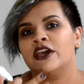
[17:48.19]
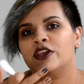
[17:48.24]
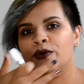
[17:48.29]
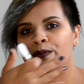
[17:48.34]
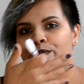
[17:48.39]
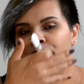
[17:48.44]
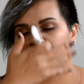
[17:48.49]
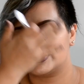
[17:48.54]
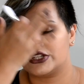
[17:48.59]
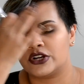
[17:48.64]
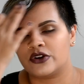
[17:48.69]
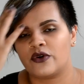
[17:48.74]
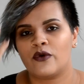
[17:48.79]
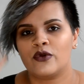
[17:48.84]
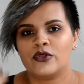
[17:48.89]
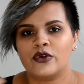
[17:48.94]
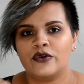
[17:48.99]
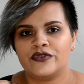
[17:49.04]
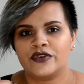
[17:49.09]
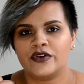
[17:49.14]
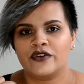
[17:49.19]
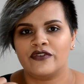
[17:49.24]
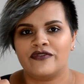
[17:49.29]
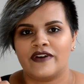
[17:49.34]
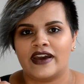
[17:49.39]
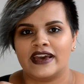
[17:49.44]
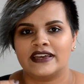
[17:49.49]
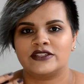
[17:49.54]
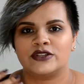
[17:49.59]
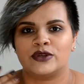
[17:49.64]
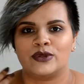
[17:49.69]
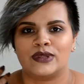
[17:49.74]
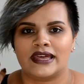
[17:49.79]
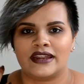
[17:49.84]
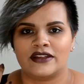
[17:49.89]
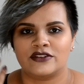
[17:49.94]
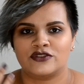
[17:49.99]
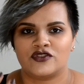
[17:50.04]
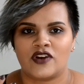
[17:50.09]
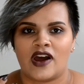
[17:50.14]
You brush it all over your face, you let
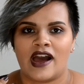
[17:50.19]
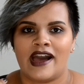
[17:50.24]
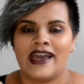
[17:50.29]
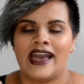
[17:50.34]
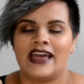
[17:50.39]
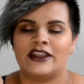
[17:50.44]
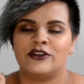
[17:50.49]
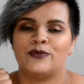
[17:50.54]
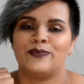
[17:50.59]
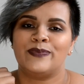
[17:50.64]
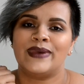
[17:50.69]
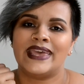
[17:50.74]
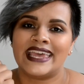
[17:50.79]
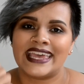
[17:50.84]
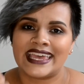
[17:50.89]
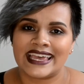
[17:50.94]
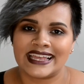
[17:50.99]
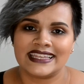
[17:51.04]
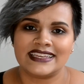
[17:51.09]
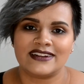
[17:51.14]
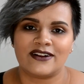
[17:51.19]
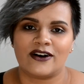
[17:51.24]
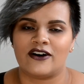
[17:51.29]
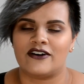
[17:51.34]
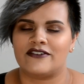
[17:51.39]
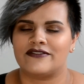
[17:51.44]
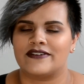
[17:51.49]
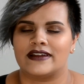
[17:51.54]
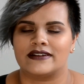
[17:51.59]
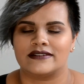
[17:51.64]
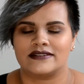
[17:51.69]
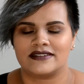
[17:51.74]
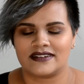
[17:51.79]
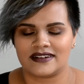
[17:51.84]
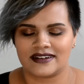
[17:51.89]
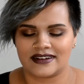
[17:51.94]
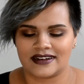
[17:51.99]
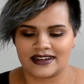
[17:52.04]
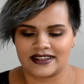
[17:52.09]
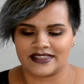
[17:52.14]
it dry, and you peel it off, and
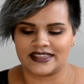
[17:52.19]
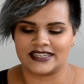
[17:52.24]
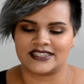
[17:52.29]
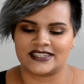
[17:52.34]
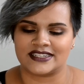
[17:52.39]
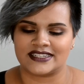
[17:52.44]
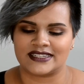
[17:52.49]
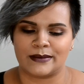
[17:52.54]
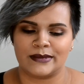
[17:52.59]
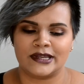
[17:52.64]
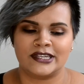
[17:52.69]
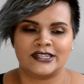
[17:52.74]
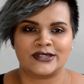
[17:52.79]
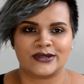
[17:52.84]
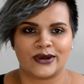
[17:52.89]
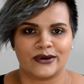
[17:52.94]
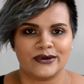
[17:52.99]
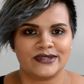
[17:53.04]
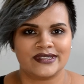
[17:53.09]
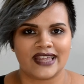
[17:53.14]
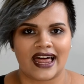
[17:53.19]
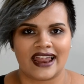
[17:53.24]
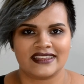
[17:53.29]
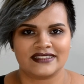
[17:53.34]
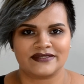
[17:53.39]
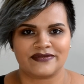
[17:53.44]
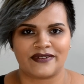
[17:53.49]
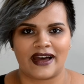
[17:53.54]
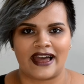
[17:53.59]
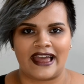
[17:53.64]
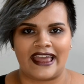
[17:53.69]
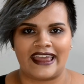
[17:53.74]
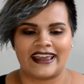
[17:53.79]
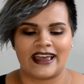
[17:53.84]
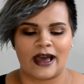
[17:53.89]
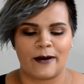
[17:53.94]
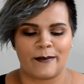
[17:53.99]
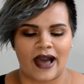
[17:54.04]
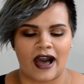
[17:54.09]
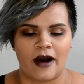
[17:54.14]
oh, there's just something so satisfying
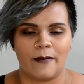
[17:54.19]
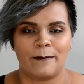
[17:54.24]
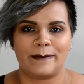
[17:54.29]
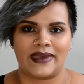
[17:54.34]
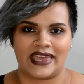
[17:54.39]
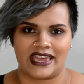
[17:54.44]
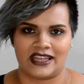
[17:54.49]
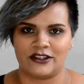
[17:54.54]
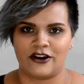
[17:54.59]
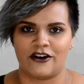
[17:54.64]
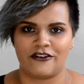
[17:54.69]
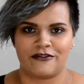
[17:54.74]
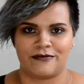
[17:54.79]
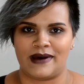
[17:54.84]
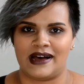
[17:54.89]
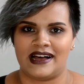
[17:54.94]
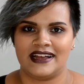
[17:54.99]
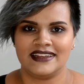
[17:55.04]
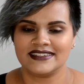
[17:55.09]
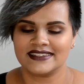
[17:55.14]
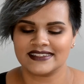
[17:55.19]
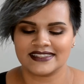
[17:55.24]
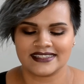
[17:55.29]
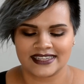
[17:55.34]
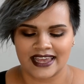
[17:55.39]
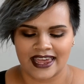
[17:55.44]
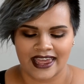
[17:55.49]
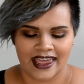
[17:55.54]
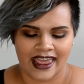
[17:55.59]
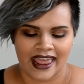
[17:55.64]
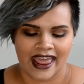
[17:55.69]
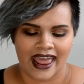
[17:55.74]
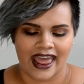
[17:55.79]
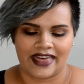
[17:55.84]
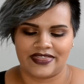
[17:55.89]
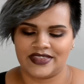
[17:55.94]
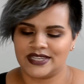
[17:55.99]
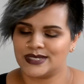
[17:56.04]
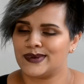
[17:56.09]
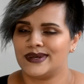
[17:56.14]
about peel off masks.
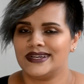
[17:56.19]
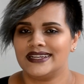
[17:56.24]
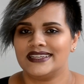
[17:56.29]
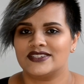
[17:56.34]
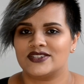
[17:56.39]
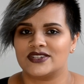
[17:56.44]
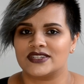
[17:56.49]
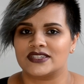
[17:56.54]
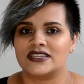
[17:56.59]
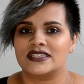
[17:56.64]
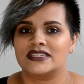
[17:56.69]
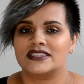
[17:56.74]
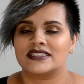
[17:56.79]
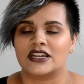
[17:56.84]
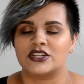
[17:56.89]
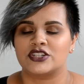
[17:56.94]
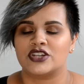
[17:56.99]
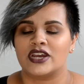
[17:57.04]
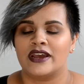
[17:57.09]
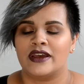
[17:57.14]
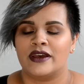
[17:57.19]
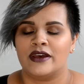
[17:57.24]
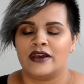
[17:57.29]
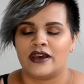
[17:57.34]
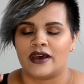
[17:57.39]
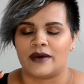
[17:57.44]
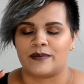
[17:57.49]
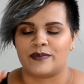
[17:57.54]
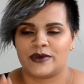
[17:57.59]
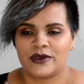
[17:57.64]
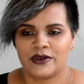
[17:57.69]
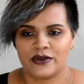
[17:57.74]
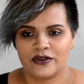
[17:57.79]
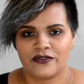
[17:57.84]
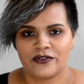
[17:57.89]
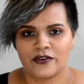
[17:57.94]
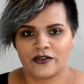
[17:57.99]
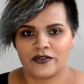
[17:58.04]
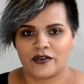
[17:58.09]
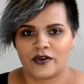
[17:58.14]
And this one is just such a
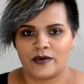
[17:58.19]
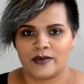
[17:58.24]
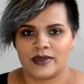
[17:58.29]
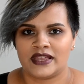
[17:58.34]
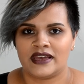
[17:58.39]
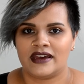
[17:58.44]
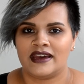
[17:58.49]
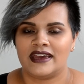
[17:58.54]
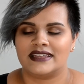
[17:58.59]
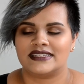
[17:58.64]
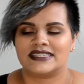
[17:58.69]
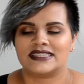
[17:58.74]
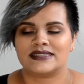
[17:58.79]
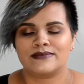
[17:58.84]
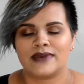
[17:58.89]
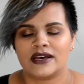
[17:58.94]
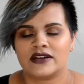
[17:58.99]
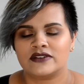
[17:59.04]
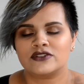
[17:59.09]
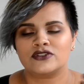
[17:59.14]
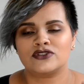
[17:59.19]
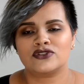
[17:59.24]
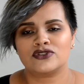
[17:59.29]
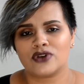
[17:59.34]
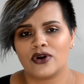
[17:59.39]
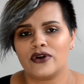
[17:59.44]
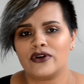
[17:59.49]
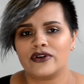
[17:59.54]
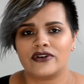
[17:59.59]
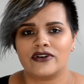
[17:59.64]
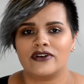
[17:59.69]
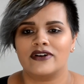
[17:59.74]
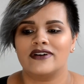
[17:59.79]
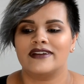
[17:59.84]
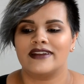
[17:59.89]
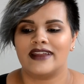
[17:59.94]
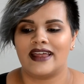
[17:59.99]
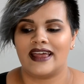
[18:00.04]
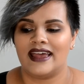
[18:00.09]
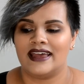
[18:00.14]
beautiful formula. It smells so
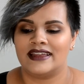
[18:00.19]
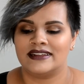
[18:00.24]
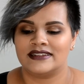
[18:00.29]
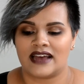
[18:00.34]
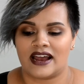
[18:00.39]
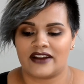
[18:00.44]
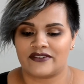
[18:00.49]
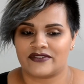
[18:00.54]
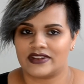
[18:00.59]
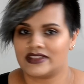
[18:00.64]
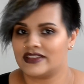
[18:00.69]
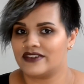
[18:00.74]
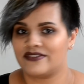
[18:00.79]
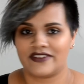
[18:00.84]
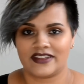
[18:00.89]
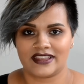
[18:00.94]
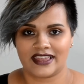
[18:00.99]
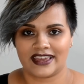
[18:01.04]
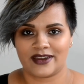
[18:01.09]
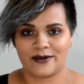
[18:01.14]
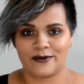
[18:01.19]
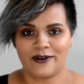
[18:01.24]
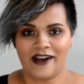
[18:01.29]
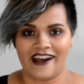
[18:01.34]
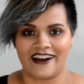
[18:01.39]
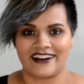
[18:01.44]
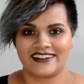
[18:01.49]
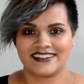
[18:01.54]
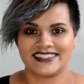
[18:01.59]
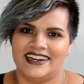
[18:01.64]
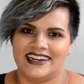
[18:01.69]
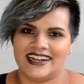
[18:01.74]
good, and I really feel like it works.